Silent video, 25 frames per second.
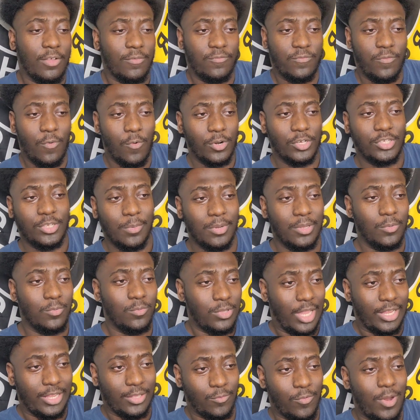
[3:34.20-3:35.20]
force to be
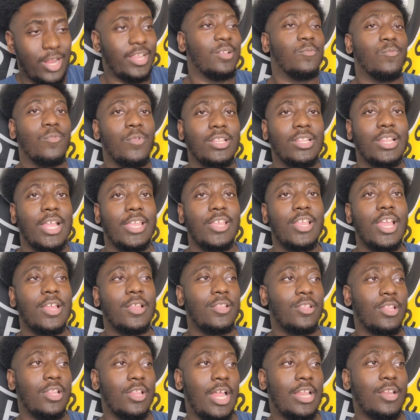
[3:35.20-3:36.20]
like reckoned with. Like, yeah,
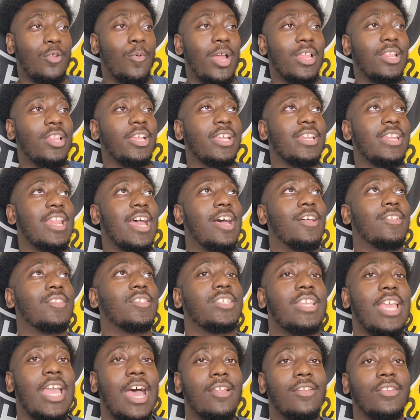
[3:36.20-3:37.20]
I know I looking out and
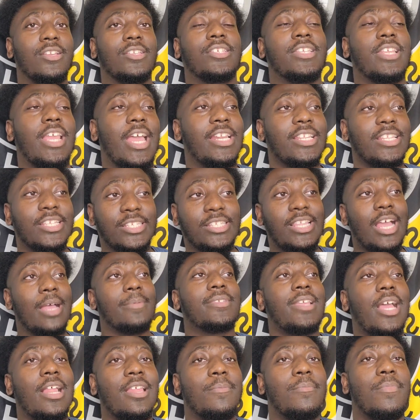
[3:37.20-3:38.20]
scouting and say, I need to
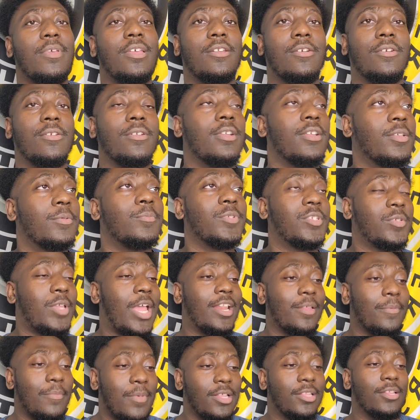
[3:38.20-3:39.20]
stop Scotty Miller. Who's
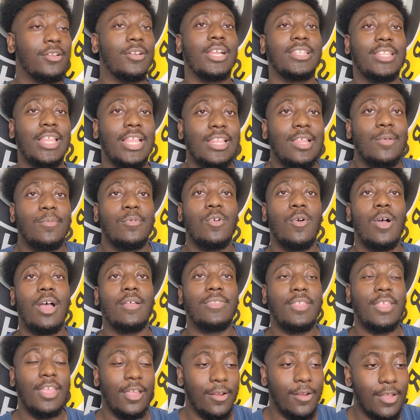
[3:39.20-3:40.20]
Scotty Miller? Like, let him go
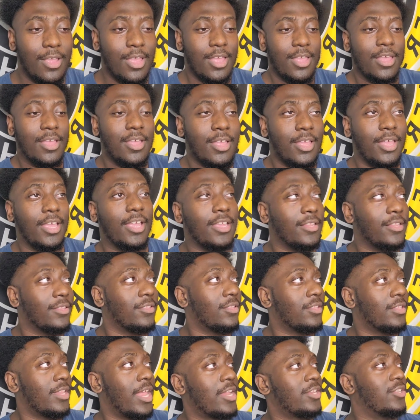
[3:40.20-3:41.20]
out there
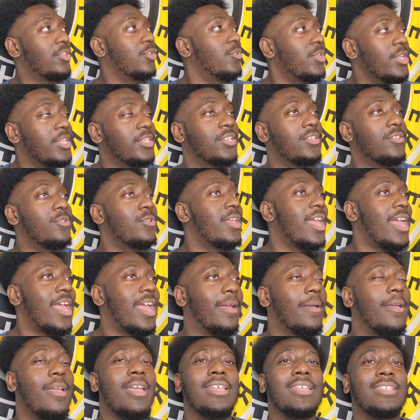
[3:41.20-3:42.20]
and not do this and do
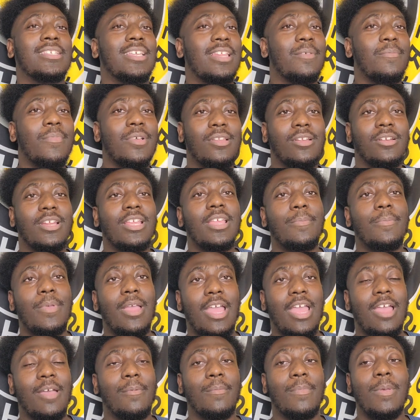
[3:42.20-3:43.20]
that. Scotty Miller, he
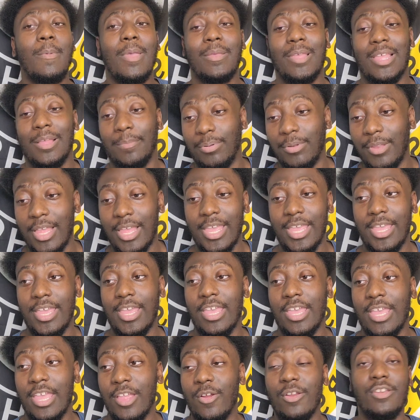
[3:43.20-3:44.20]
may make a play
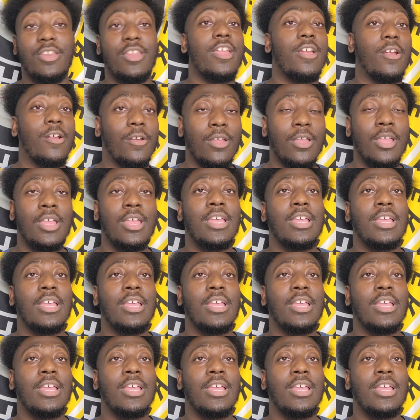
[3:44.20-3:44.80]
here and there,